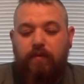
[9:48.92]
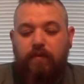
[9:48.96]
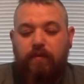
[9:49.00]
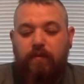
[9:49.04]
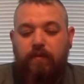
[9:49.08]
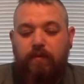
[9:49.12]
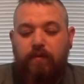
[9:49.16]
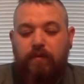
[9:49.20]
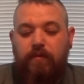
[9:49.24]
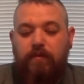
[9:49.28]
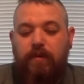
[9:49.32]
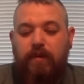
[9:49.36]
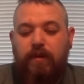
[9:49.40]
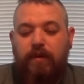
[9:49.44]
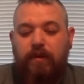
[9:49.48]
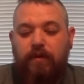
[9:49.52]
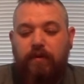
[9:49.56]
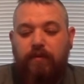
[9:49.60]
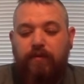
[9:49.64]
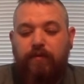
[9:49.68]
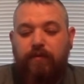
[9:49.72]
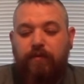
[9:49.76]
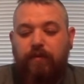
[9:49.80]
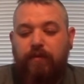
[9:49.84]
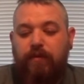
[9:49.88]
You can
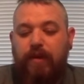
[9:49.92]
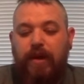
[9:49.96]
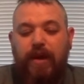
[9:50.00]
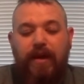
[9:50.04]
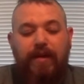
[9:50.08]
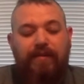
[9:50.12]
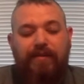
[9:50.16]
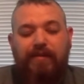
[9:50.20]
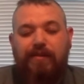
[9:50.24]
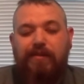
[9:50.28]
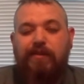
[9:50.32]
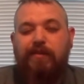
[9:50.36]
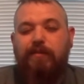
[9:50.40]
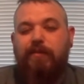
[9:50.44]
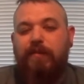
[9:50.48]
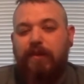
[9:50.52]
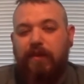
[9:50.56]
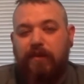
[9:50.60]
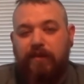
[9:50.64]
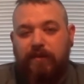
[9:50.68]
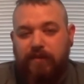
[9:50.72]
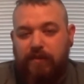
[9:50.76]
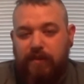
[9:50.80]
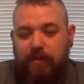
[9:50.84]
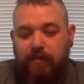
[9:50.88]
go through that. It's the
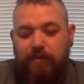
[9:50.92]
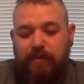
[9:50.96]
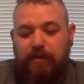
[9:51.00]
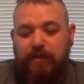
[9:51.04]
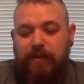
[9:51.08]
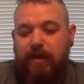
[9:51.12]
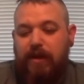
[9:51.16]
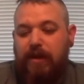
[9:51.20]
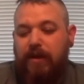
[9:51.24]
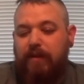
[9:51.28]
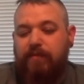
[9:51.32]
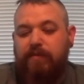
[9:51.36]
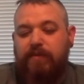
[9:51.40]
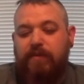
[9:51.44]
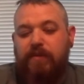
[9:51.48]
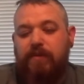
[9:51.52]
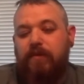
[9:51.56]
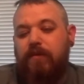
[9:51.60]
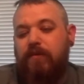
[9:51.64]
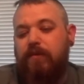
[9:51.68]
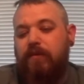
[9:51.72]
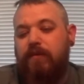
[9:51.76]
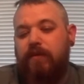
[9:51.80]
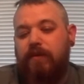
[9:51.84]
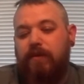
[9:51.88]
middle of summertime,
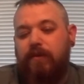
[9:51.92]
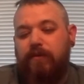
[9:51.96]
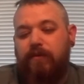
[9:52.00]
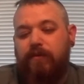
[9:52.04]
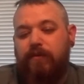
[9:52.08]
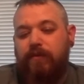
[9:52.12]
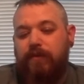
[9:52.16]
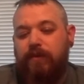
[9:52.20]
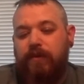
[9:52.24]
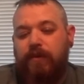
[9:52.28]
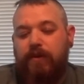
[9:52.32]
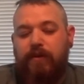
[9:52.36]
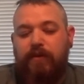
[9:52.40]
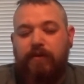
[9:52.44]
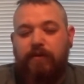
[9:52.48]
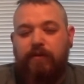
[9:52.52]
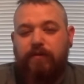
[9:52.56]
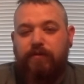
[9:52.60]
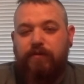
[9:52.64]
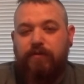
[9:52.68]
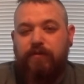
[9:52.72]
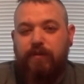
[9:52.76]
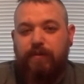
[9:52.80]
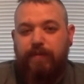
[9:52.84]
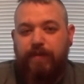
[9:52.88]
so you can go through there, you
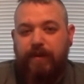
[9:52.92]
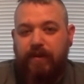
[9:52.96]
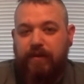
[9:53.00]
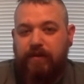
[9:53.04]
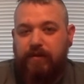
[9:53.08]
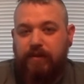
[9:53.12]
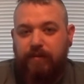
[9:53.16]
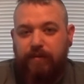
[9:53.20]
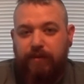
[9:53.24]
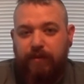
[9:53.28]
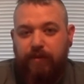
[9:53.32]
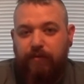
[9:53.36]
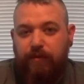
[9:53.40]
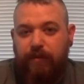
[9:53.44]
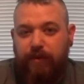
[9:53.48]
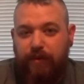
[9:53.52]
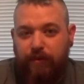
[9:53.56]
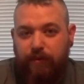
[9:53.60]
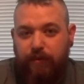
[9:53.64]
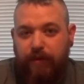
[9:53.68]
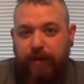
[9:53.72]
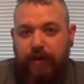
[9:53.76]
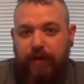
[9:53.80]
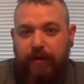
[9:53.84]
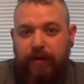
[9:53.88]
can strip out some of your
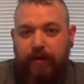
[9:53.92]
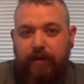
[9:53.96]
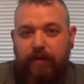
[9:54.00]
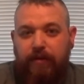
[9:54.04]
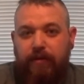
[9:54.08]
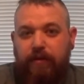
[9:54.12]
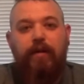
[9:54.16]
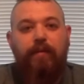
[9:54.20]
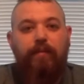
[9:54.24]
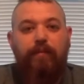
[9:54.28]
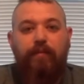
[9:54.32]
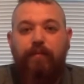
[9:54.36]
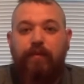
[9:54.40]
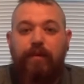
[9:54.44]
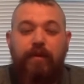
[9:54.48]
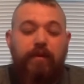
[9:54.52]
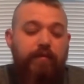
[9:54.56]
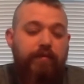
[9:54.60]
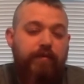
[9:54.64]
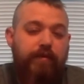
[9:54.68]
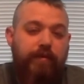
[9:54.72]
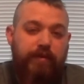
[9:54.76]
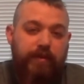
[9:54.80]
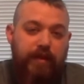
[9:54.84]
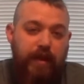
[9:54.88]
winter weight gear.
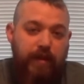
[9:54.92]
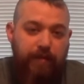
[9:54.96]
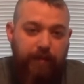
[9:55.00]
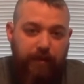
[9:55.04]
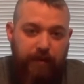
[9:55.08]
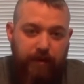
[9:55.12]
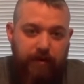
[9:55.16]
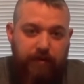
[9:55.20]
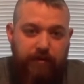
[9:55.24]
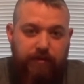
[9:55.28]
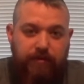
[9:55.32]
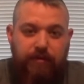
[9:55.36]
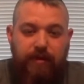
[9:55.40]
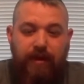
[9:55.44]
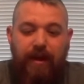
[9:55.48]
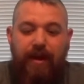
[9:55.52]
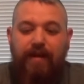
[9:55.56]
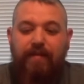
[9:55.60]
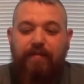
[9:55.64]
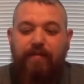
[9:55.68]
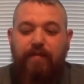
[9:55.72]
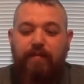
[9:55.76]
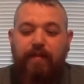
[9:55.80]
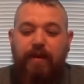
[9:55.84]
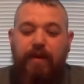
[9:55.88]
Whatever type of gear that you
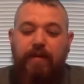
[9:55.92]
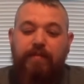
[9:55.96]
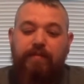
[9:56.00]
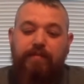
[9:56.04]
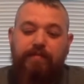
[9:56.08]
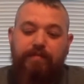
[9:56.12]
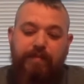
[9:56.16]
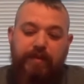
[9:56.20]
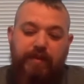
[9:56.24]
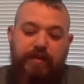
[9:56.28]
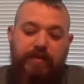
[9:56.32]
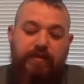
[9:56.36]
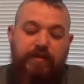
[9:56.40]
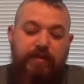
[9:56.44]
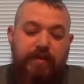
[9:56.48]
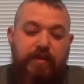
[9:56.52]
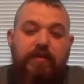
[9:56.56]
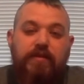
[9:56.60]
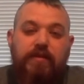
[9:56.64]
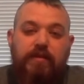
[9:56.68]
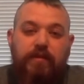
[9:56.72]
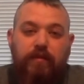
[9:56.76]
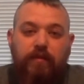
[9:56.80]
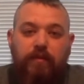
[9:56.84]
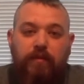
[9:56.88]
have that might be
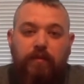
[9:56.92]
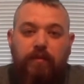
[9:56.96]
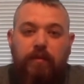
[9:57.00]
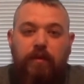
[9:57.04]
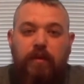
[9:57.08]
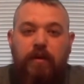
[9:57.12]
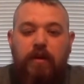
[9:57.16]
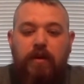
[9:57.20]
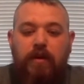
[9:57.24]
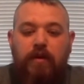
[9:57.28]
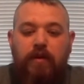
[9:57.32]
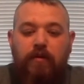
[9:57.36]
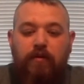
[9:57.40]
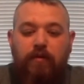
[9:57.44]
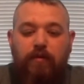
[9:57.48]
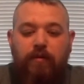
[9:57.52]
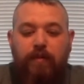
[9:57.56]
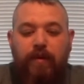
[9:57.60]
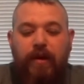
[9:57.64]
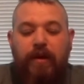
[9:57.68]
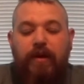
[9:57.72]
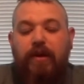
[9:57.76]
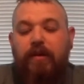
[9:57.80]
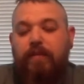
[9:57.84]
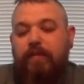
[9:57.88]
seasonal or
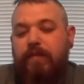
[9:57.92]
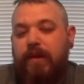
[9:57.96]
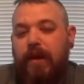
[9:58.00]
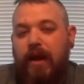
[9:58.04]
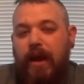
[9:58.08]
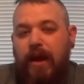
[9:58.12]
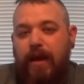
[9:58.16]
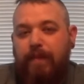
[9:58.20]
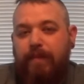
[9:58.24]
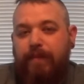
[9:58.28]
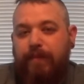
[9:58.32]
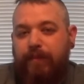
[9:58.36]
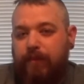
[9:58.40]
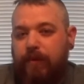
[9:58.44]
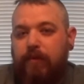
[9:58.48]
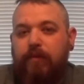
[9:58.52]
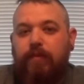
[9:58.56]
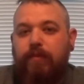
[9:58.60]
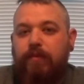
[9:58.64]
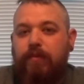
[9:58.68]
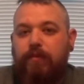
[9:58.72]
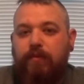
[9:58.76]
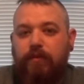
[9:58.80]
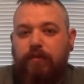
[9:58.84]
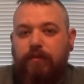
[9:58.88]
might not be
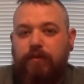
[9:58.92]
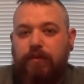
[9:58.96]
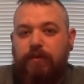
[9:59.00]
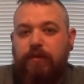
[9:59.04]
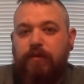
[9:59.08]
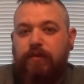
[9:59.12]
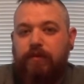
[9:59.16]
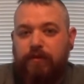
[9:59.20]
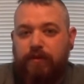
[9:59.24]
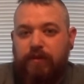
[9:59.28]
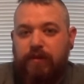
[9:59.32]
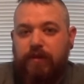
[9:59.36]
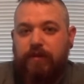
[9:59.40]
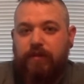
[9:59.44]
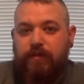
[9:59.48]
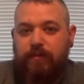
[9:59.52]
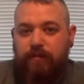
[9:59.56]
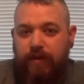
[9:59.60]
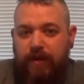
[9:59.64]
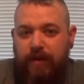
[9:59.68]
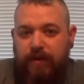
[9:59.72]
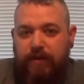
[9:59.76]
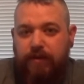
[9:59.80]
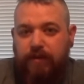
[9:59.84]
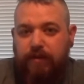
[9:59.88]
applicable to your
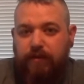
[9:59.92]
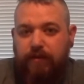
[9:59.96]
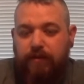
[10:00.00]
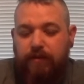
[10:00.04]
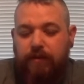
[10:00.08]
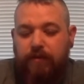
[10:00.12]
situation,